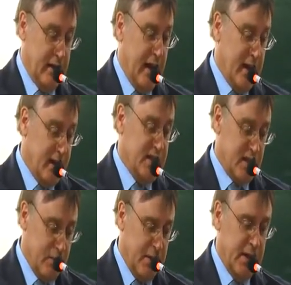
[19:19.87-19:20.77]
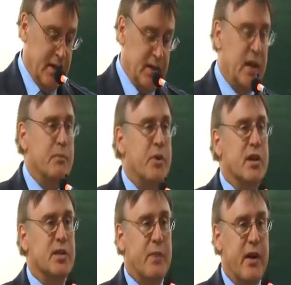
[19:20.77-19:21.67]
Canada's stability and
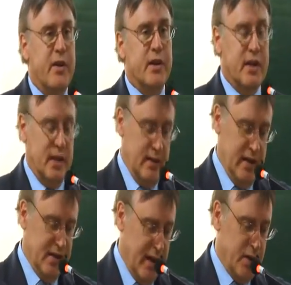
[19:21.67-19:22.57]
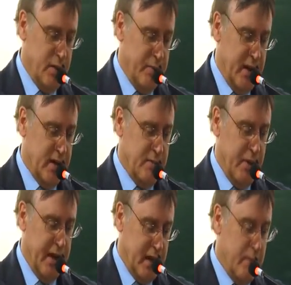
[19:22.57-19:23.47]
prosperity is underpinned
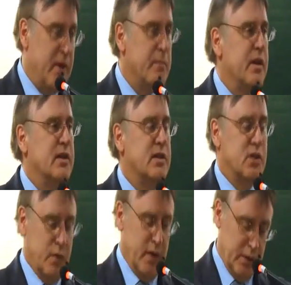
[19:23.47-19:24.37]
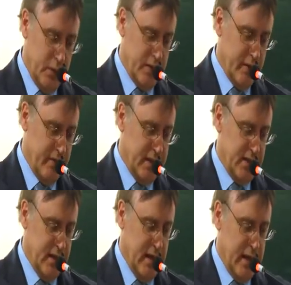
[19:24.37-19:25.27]
by a commitment to
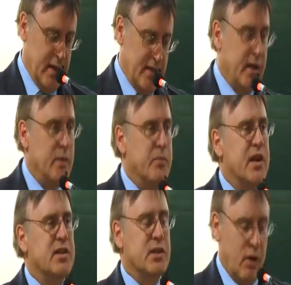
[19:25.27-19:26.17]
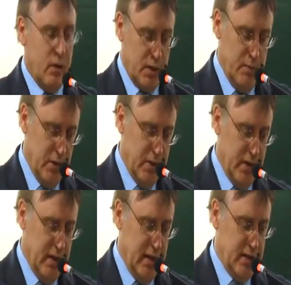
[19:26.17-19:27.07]
inclusiveness that embraces all
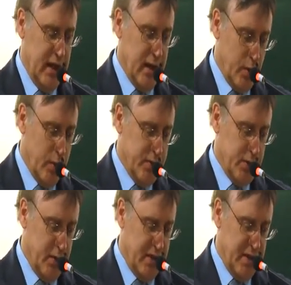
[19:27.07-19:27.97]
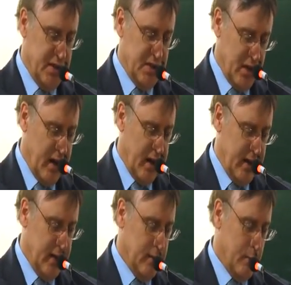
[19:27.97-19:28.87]
communities and groups within
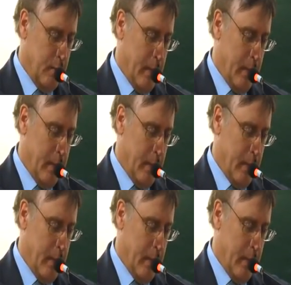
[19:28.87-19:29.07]
society.